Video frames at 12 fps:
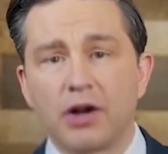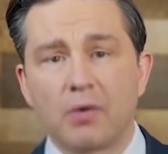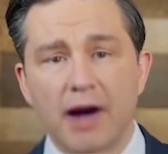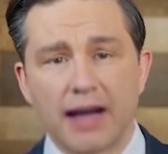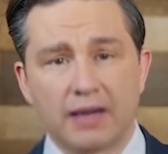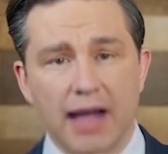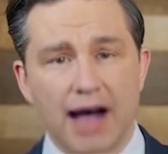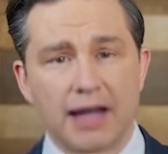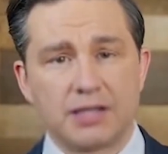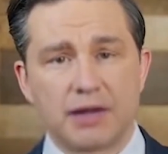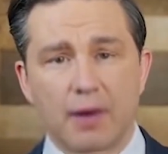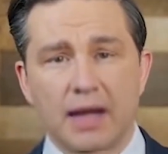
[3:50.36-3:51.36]
You're right,
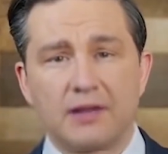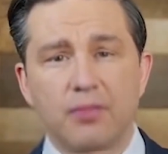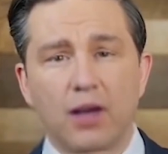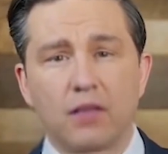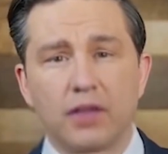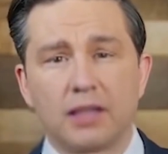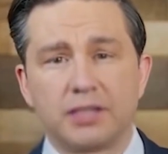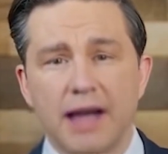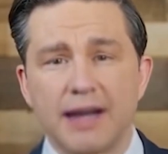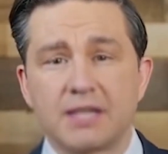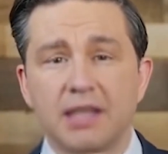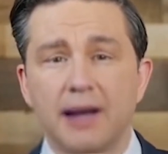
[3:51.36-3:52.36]
guys. It makes perfect sense.